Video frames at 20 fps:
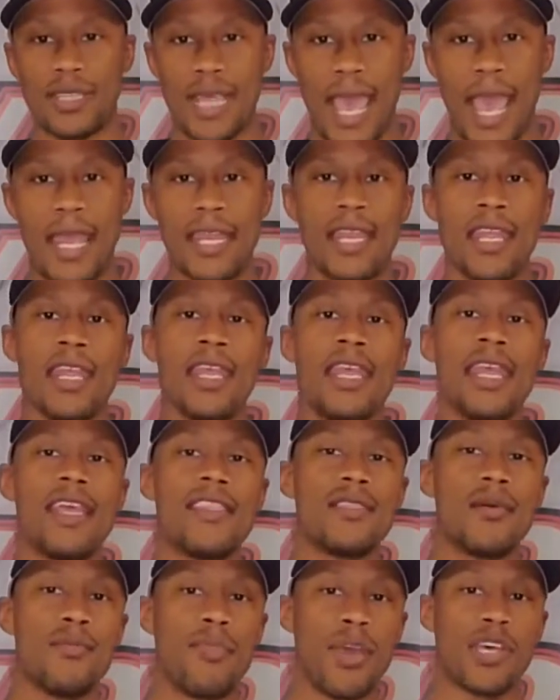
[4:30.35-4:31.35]
that in
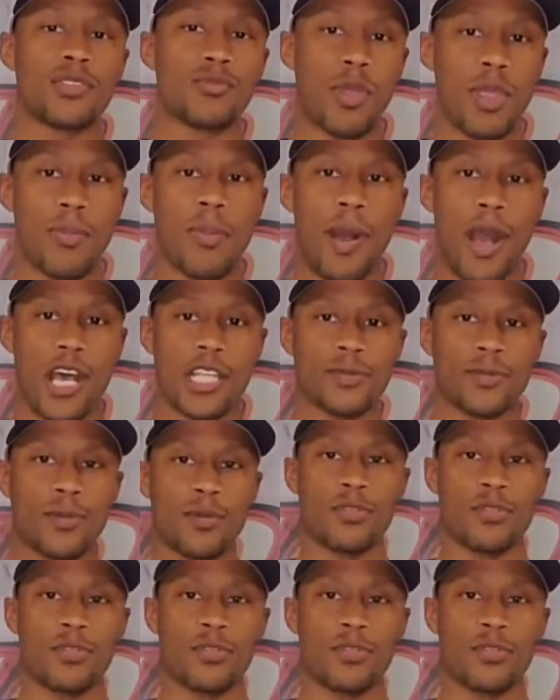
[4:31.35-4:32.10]
the best way possible.